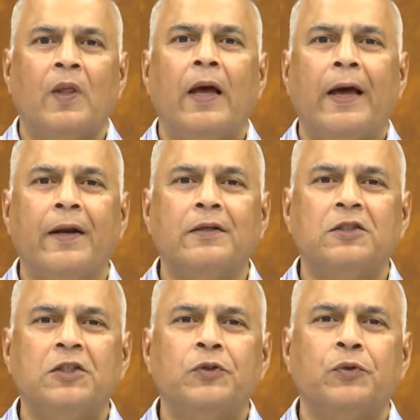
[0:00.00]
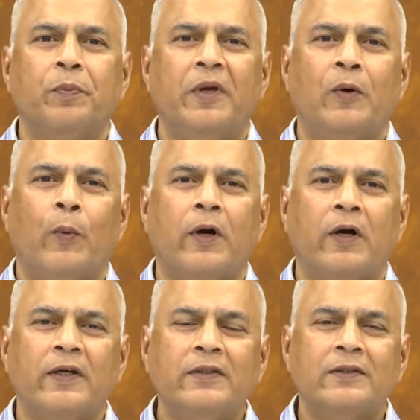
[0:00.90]
energy should be
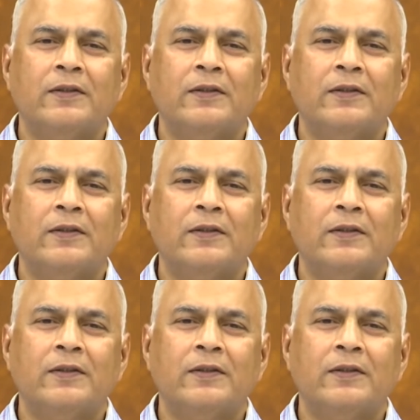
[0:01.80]
quantized.